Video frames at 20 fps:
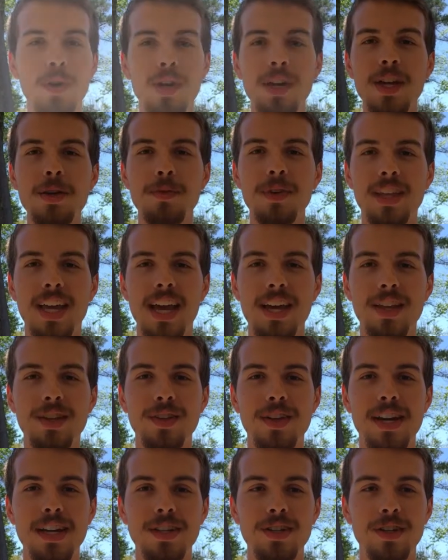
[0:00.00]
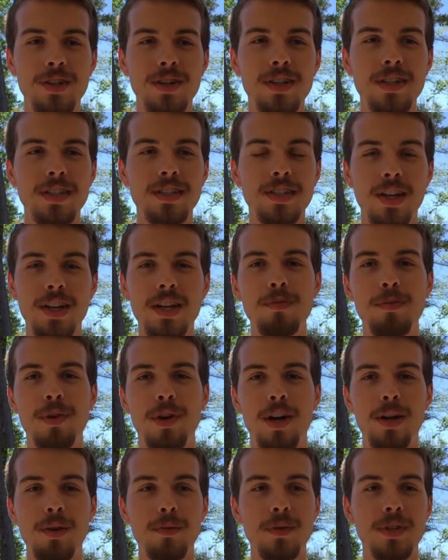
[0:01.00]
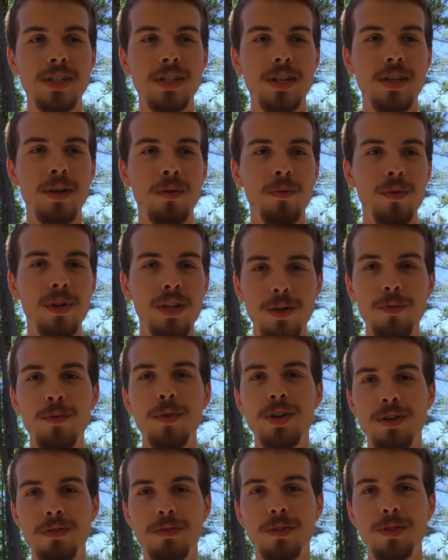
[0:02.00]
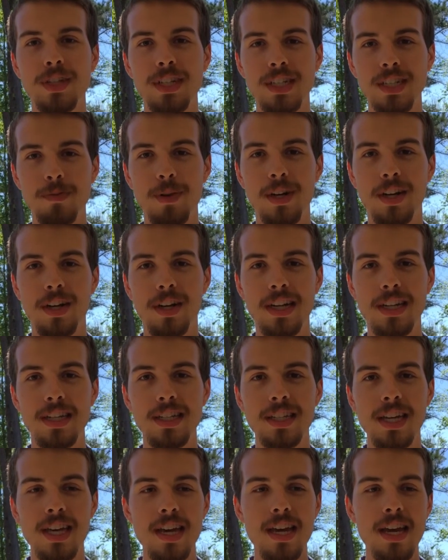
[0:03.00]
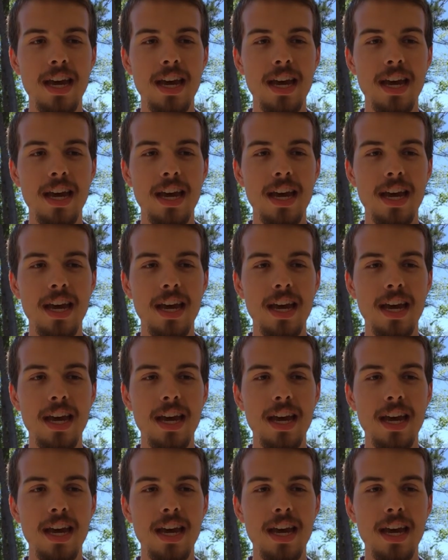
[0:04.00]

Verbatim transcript: Working with Cathalac during the study abroad was a really wonderful experience.